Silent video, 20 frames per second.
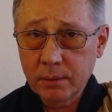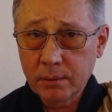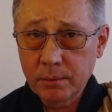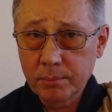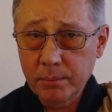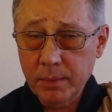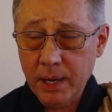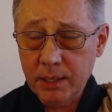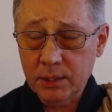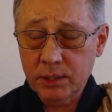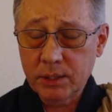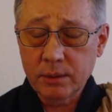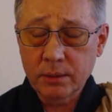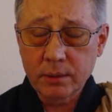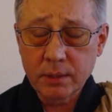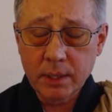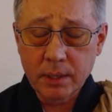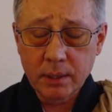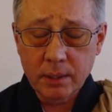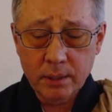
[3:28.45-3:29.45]
master
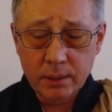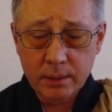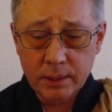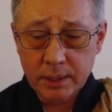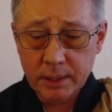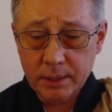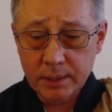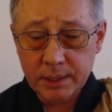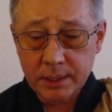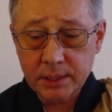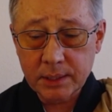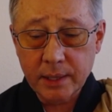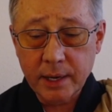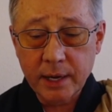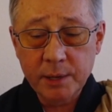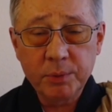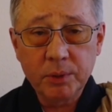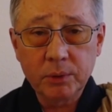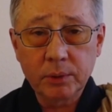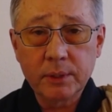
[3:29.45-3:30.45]
and a
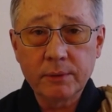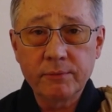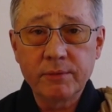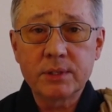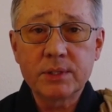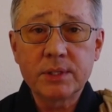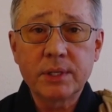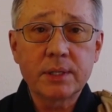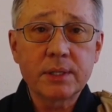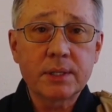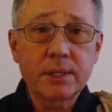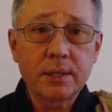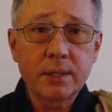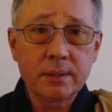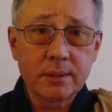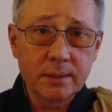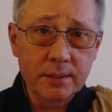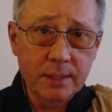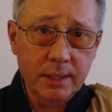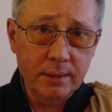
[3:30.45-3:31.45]
disciple of the 6th
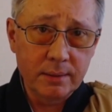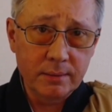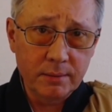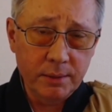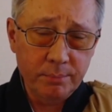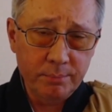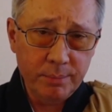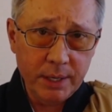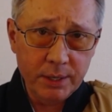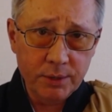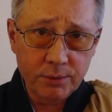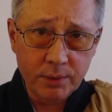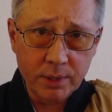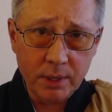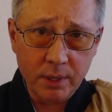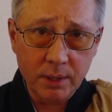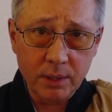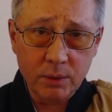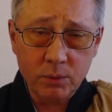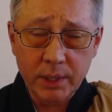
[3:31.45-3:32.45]
Zen
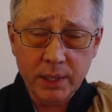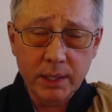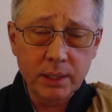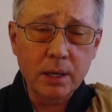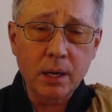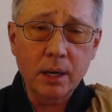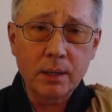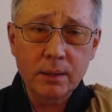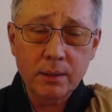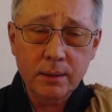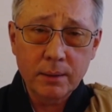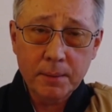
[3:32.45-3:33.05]
patriarch Huineng.